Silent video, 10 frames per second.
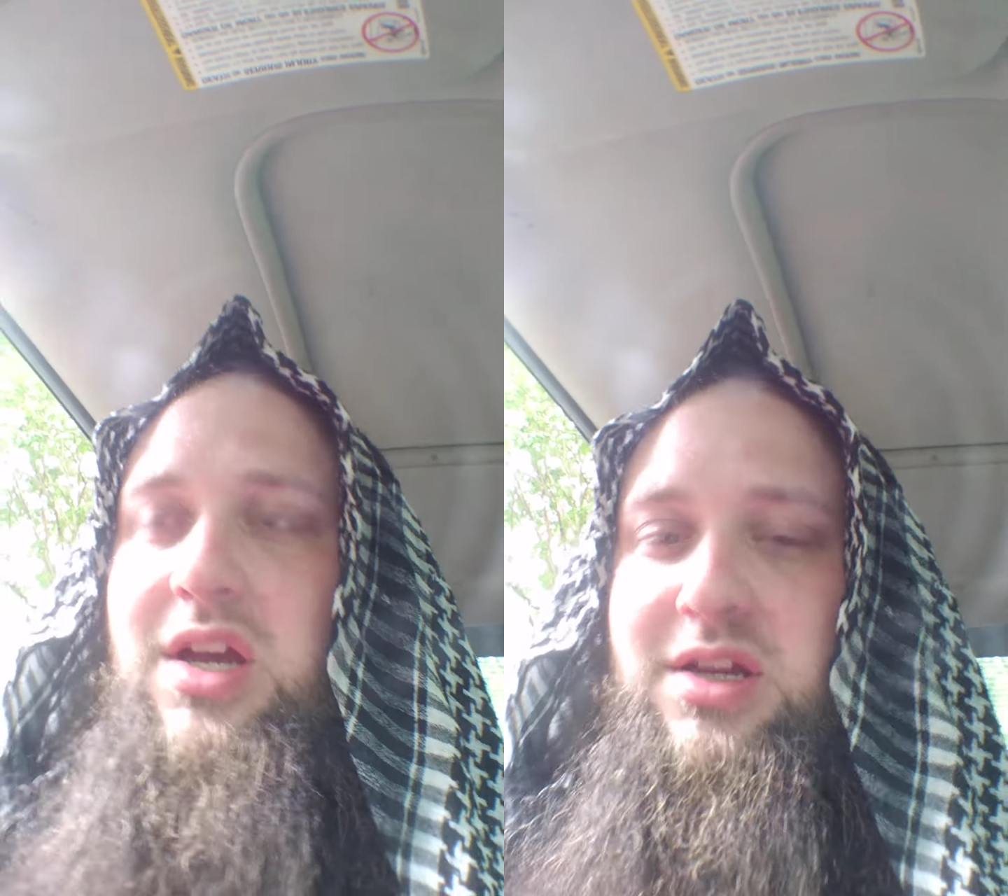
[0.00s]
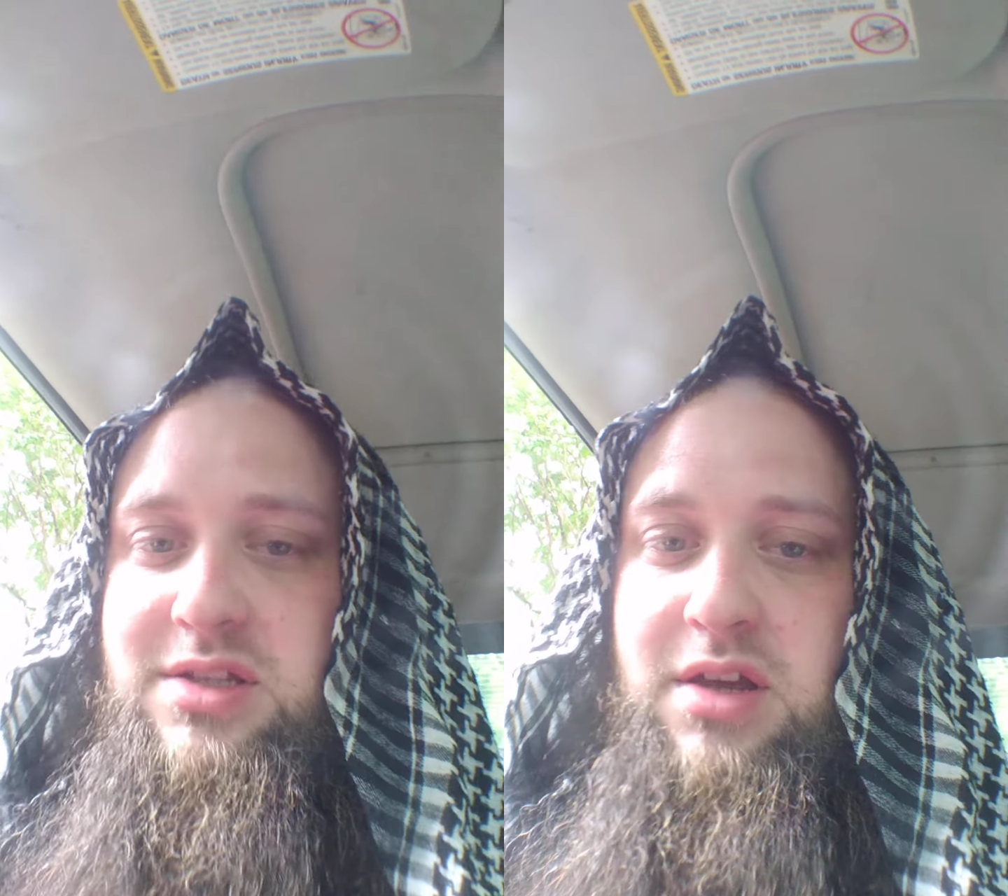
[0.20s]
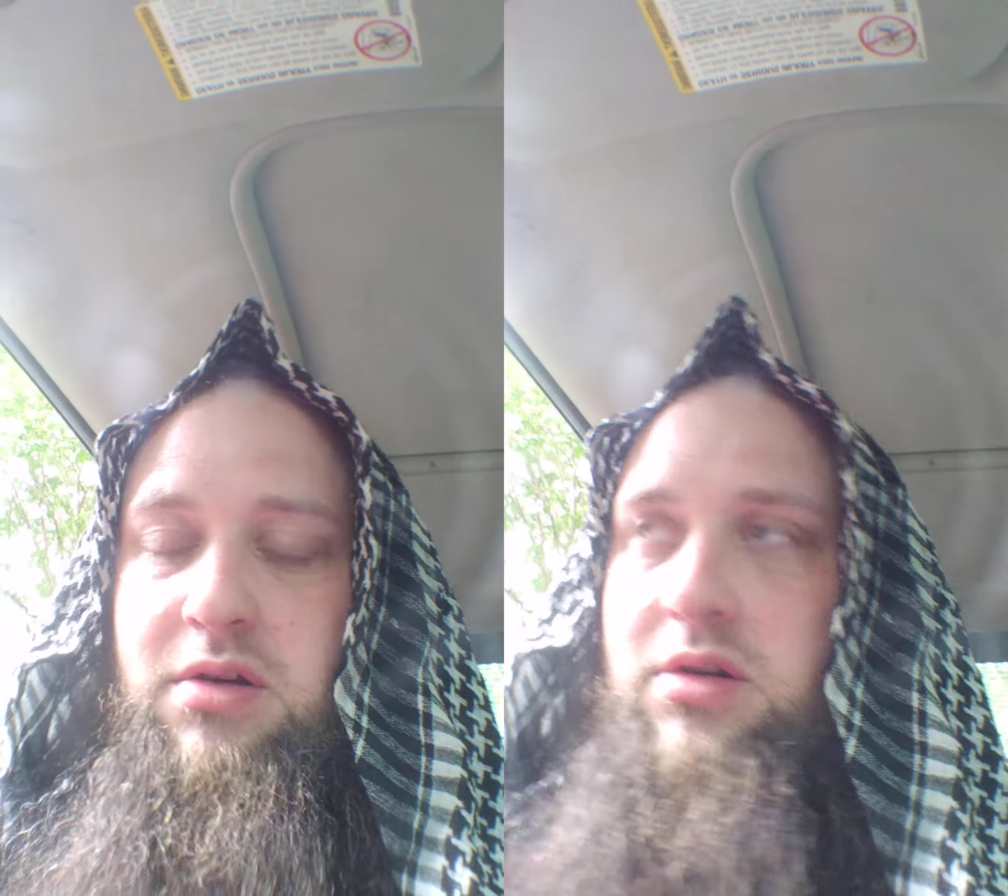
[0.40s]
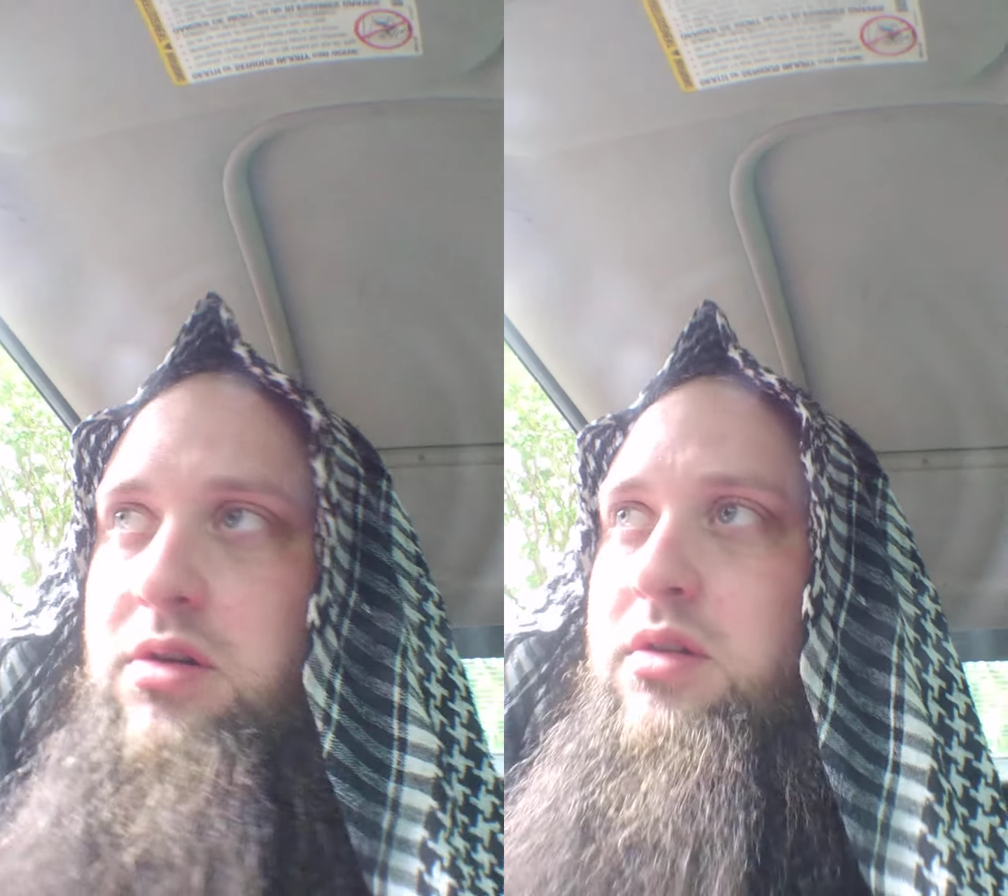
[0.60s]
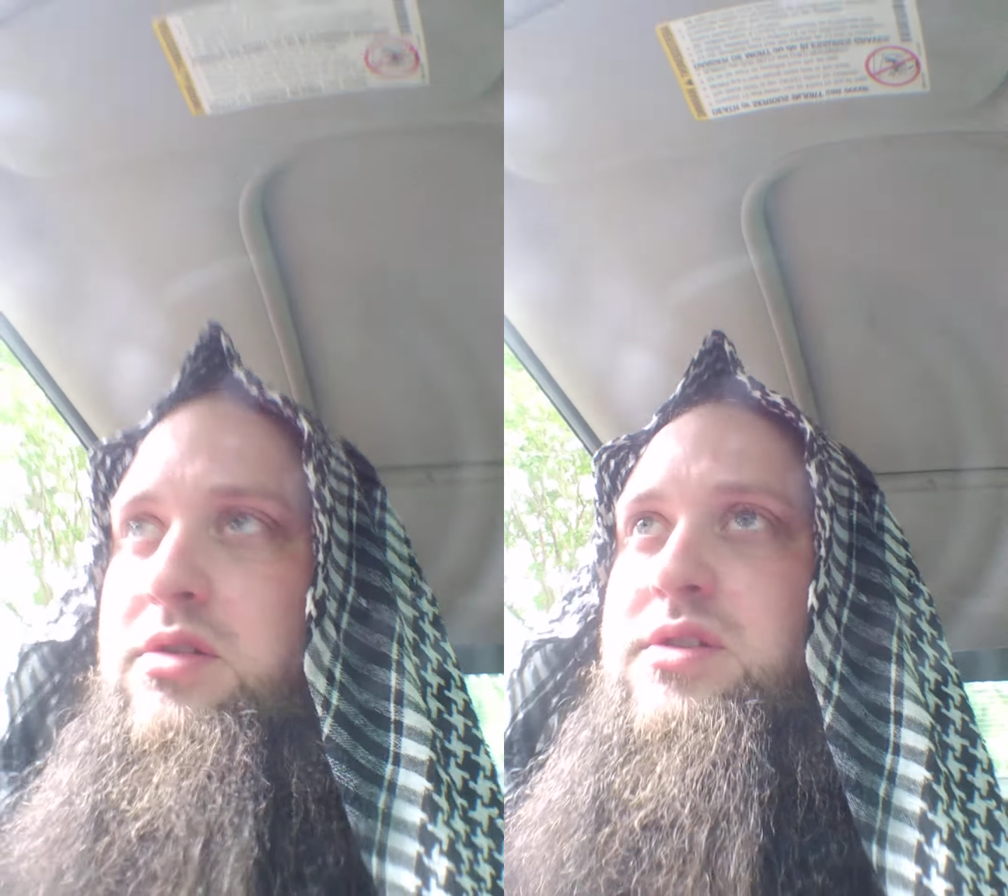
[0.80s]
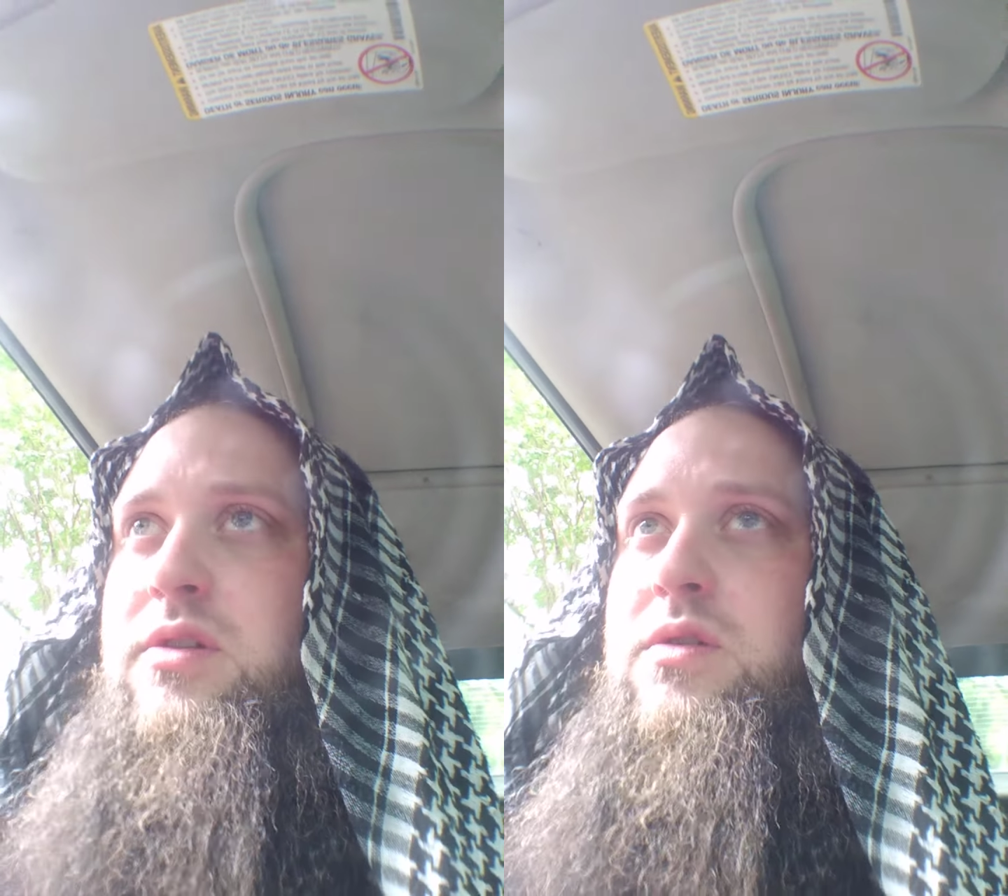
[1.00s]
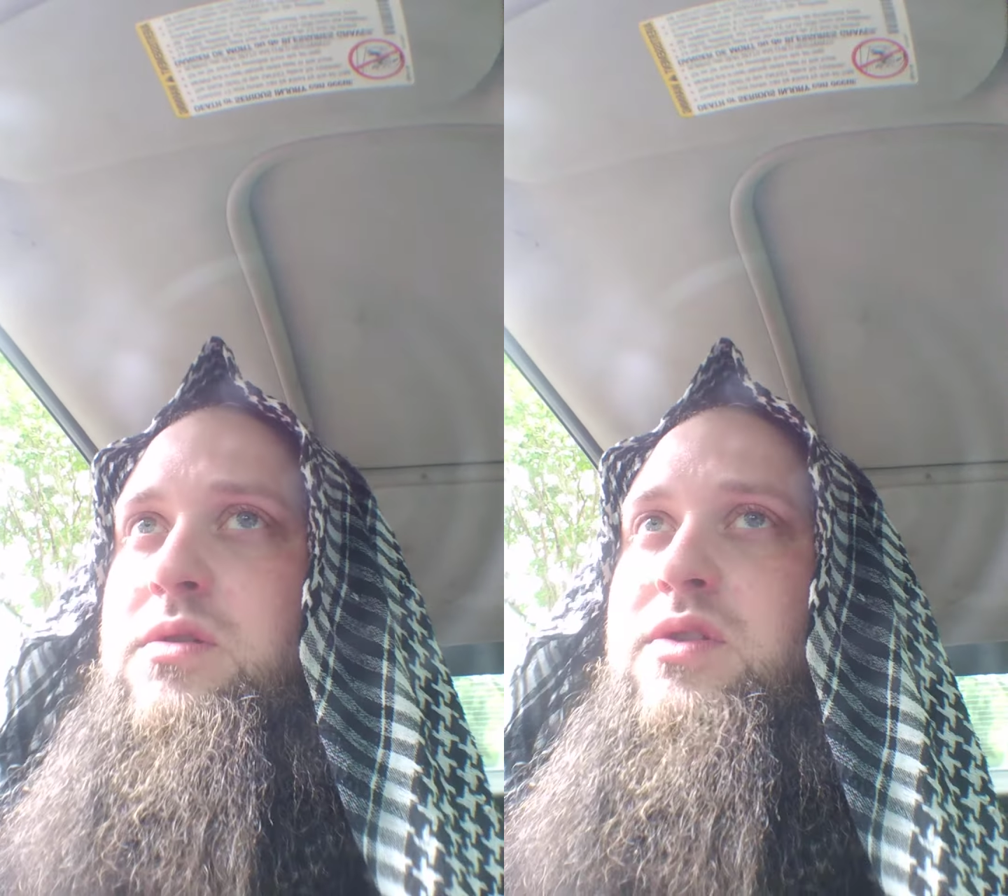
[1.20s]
etc. So